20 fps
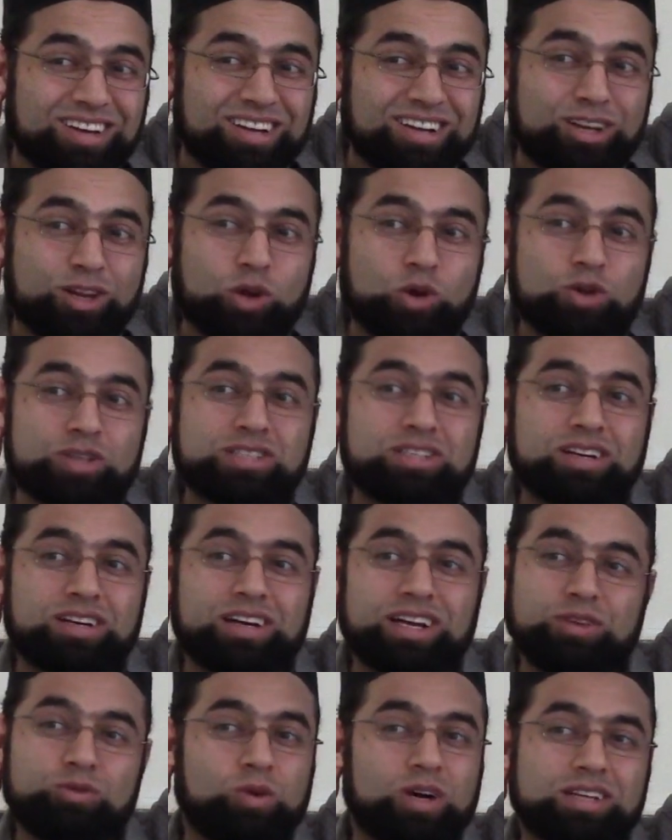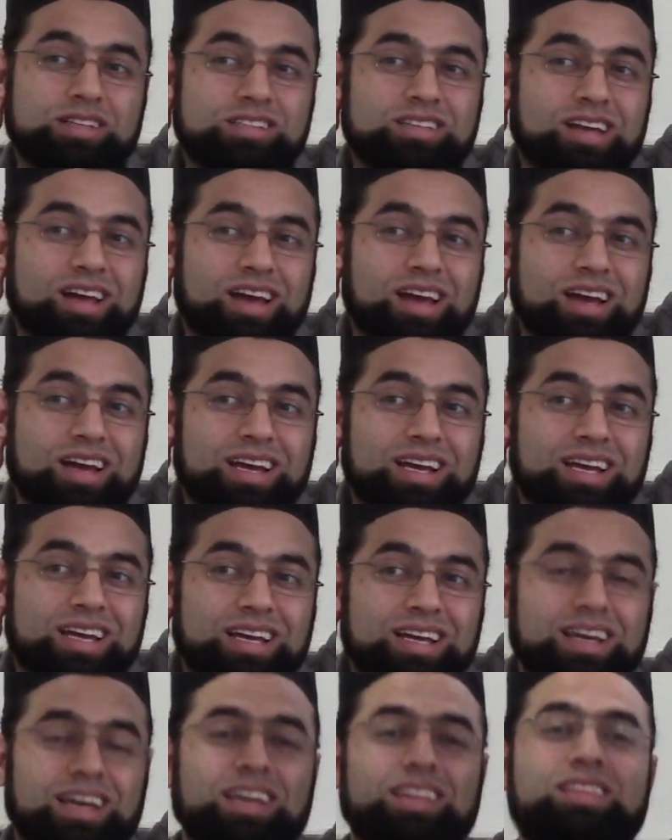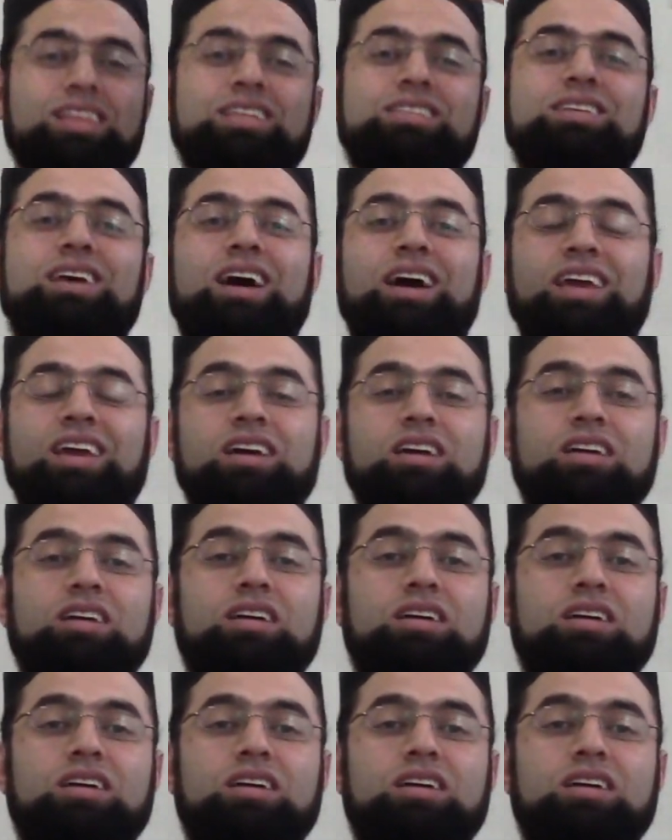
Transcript: closer in what? In the Zai.